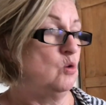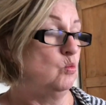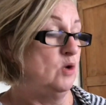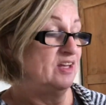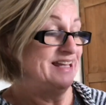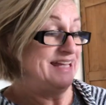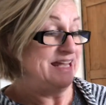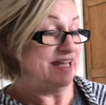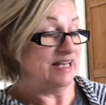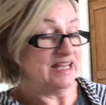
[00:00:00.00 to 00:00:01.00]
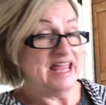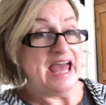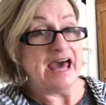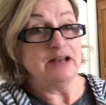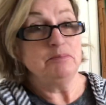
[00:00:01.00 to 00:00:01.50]
Will he eat a
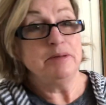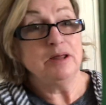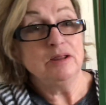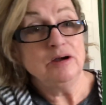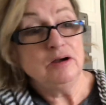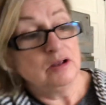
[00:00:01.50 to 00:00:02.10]
caterpillar?